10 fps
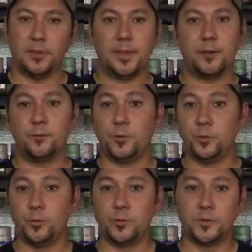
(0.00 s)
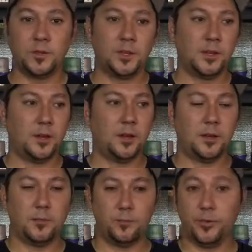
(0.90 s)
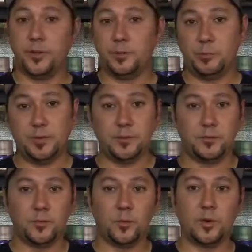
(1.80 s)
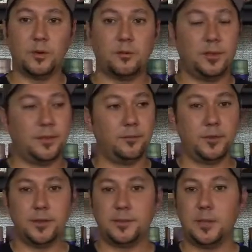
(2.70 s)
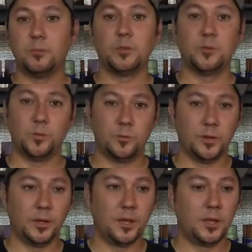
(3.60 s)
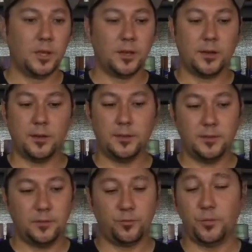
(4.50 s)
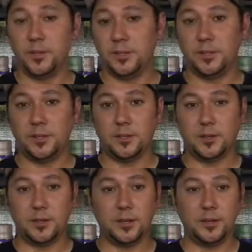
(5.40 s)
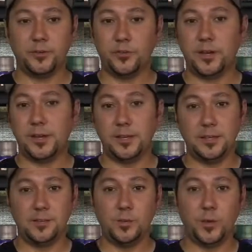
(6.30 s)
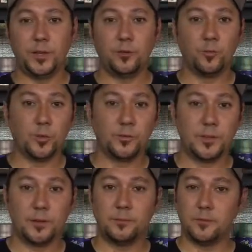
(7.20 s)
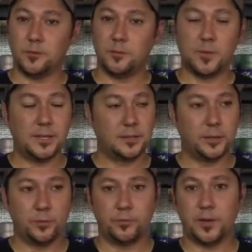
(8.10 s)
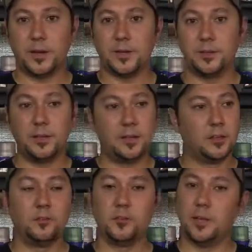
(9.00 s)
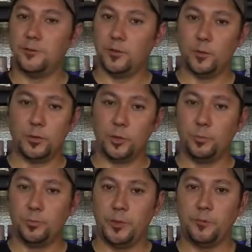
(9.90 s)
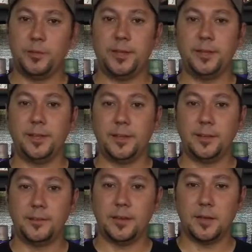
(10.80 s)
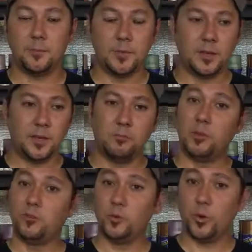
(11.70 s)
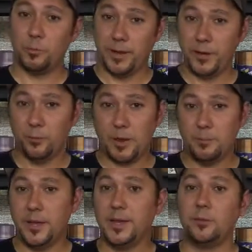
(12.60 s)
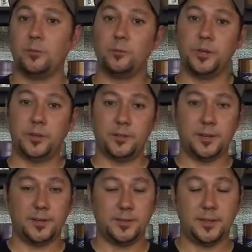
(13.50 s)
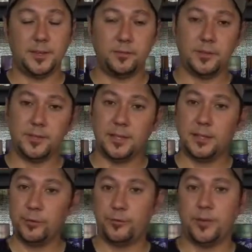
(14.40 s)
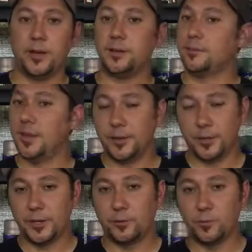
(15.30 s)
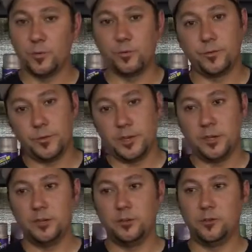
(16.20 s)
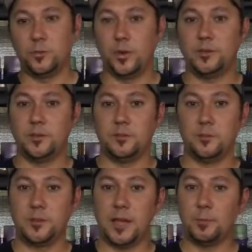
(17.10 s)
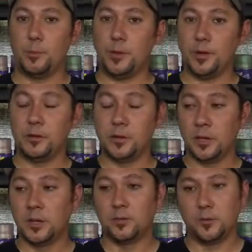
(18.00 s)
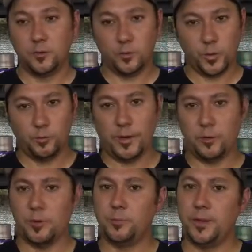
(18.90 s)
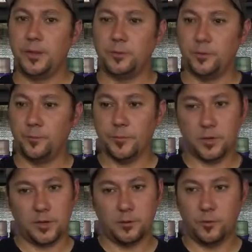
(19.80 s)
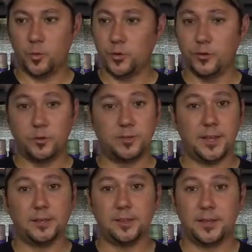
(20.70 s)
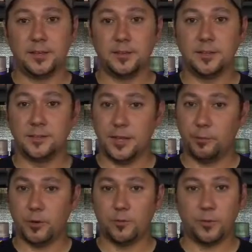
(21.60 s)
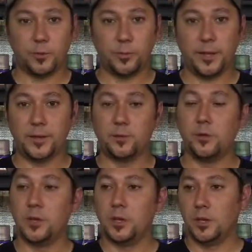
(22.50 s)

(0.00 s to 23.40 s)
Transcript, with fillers: a lot of fumes, uh, pretty expensive as well, and very time consuming. Uh, this is really a cut and dry, easy way to remove dip, just to make it liquefied. Just have to do a little bit of planning ahead of time. Make sure you work panel by panel, because like I said, if it's not liquefied, it's not gonna get removed. You're just wasting your time and money. So just work panel by panel. Uh, if you wanna do exactly like I did and tape off a little panel,